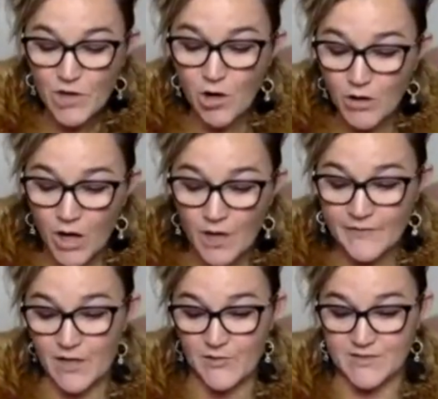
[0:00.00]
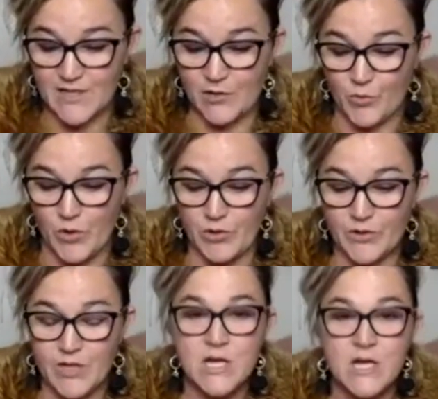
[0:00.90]
or on the other side of the world.
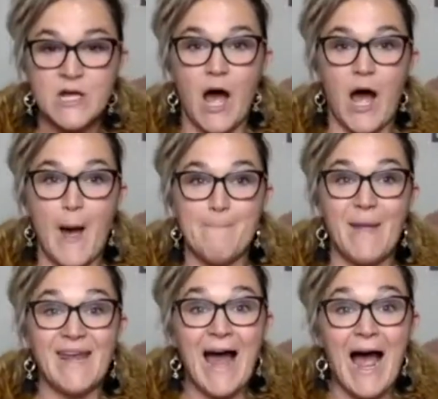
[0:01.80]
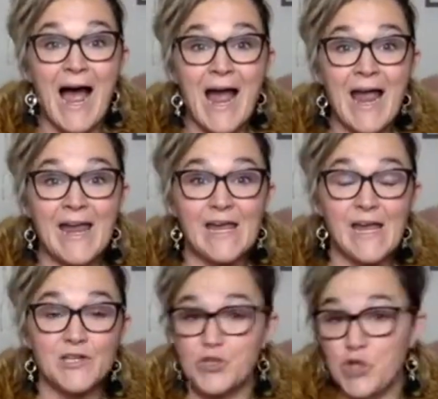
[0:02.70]
And I
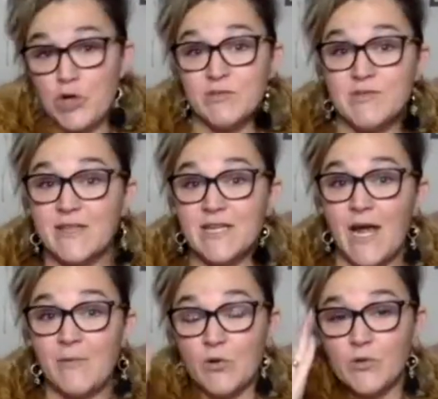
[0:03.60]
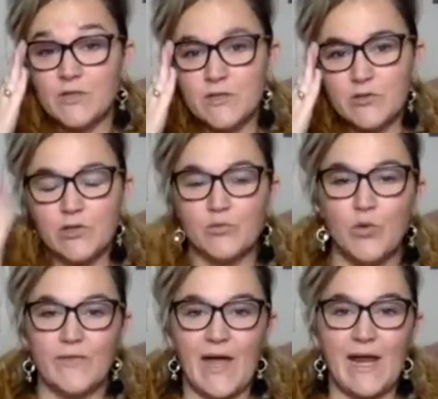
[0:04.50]
don't take the time in order to learn
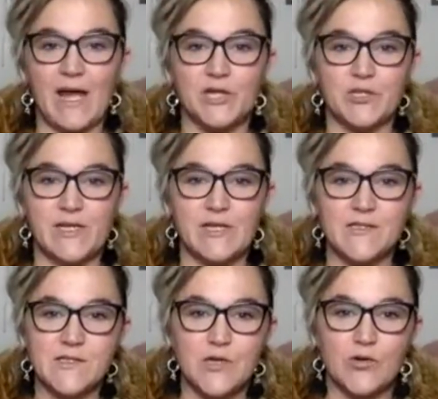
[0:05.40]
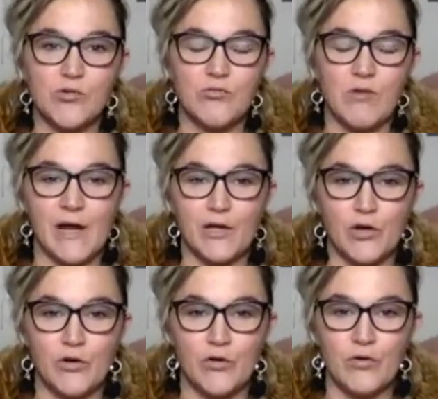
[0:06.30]
what that actually is. So I
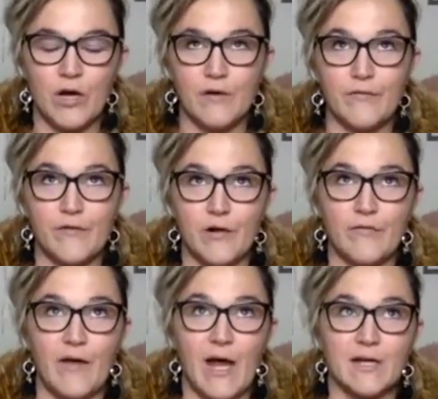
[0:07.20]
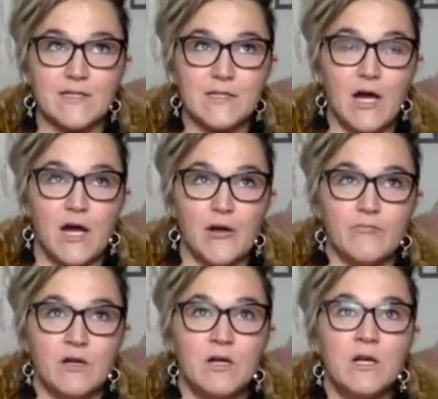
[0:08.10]
know for a fact
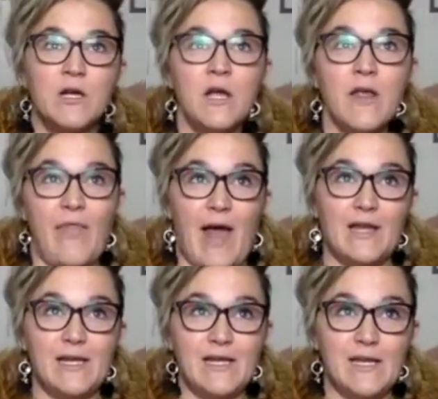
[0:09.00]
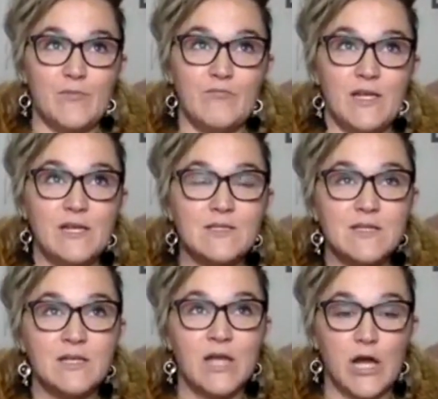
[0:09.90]
that eating
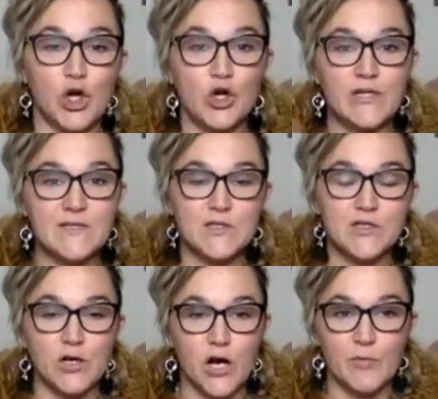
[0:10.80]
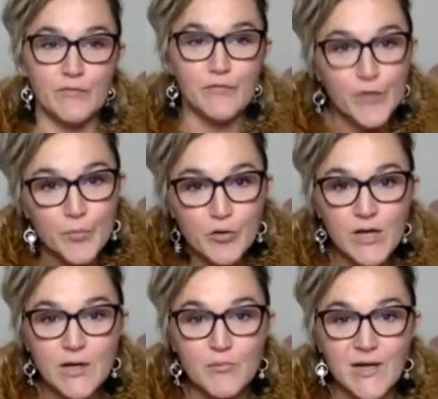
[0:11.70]
meat increases your carbon
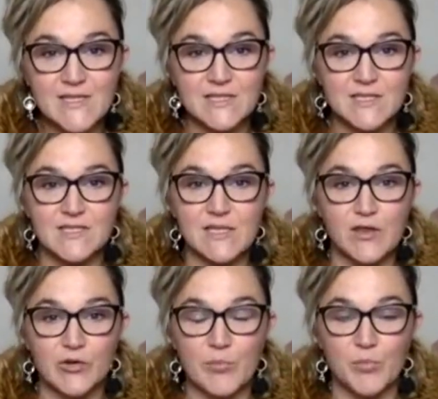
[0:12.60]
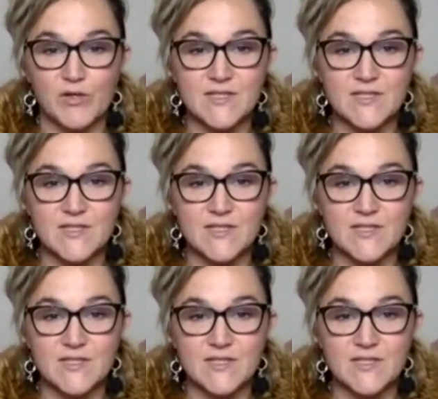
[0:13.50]
footprint by 63%.